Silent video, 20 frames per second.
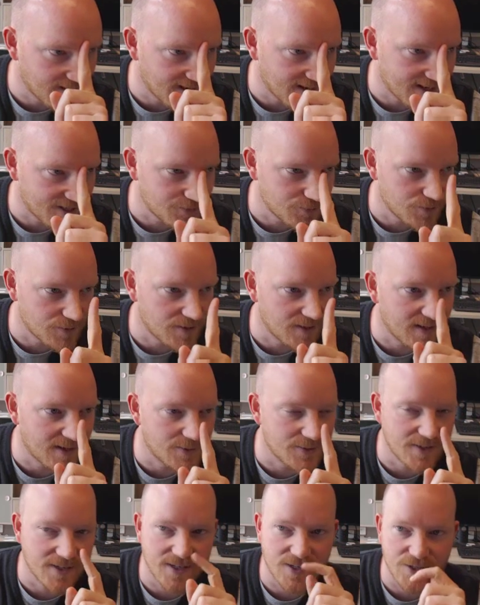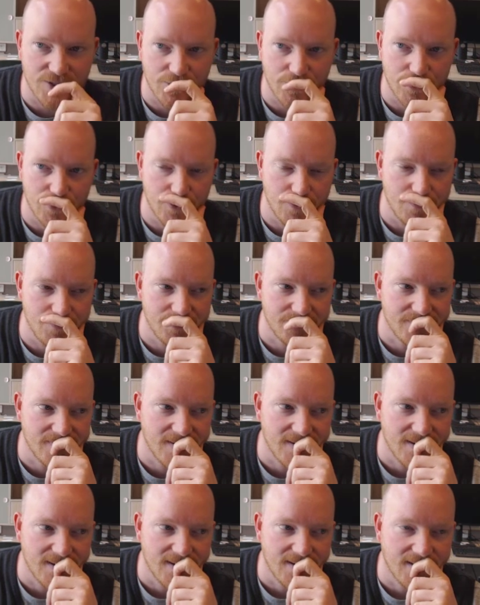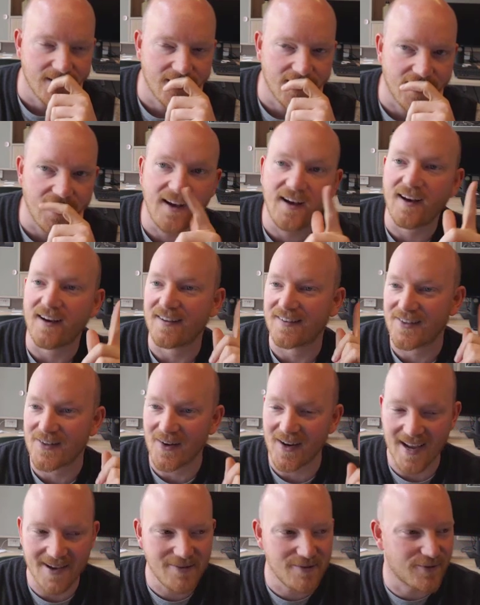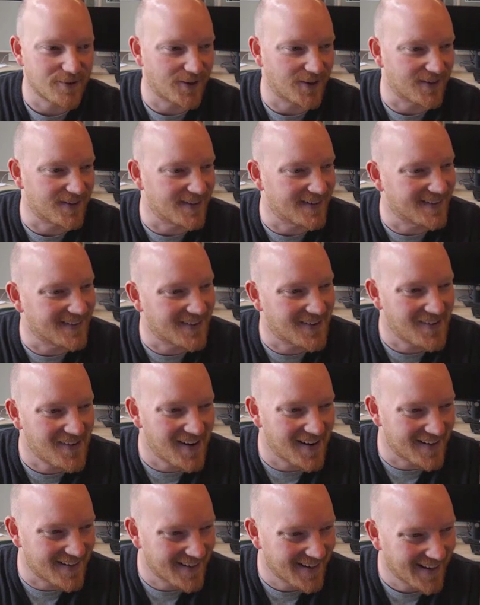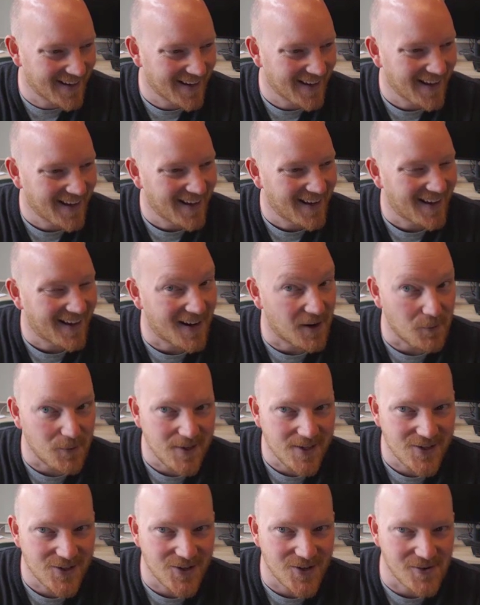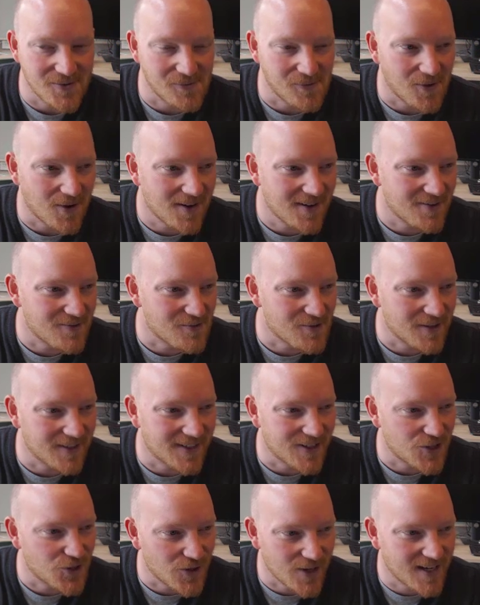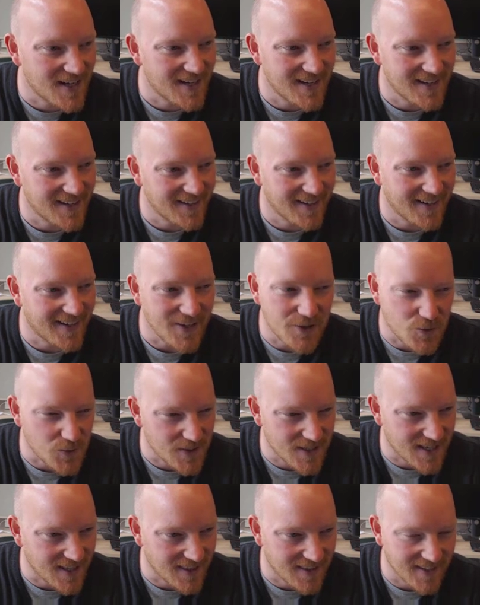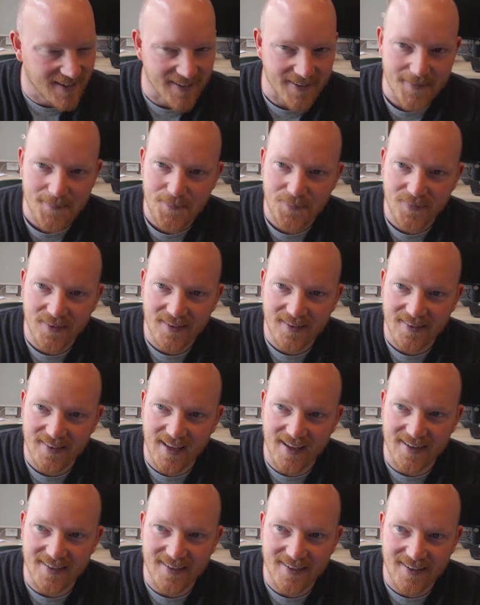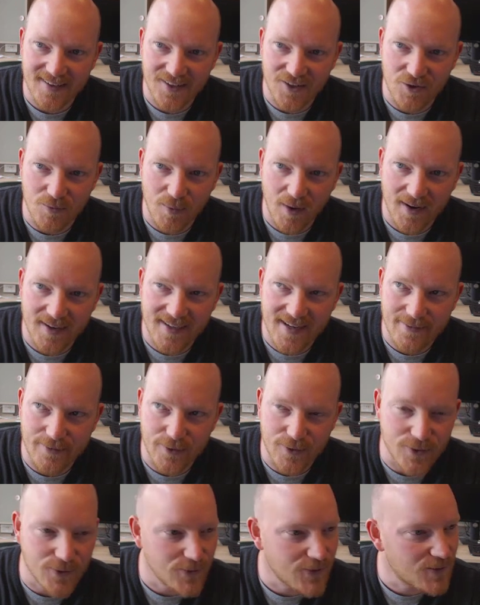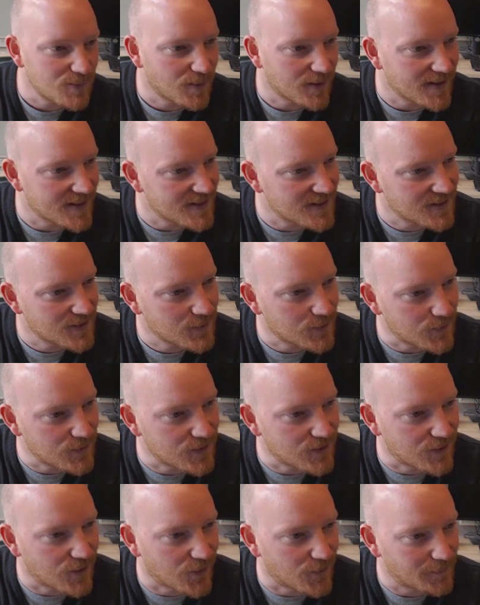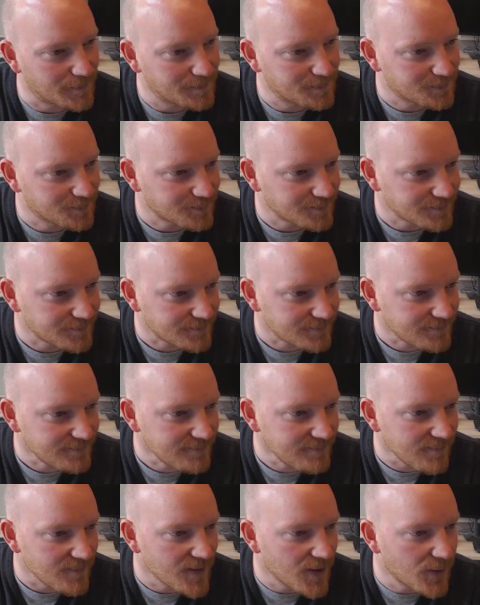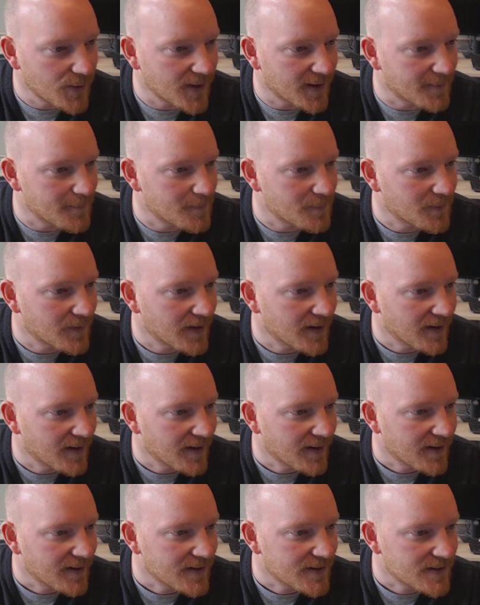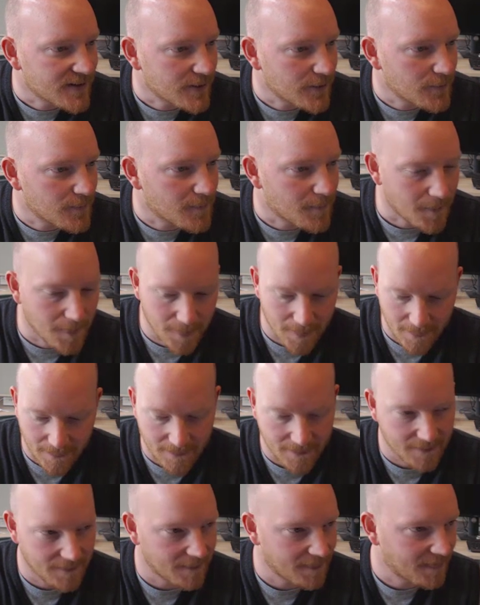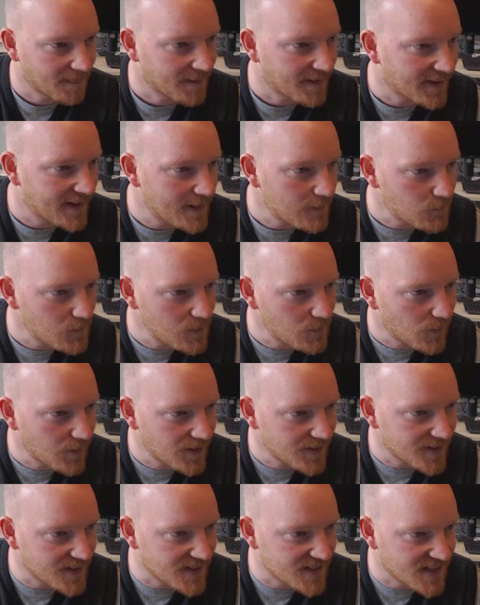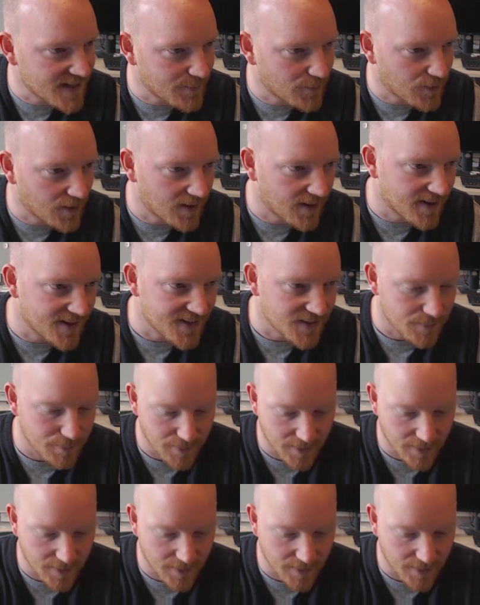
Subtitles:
that extra thing I was going to show you? Ah, no, I haven't forgotten it. All right, I wanted to show you one really tricky, interesting thing that you might never use, but is good to know. Okay, so if we wanted to summarize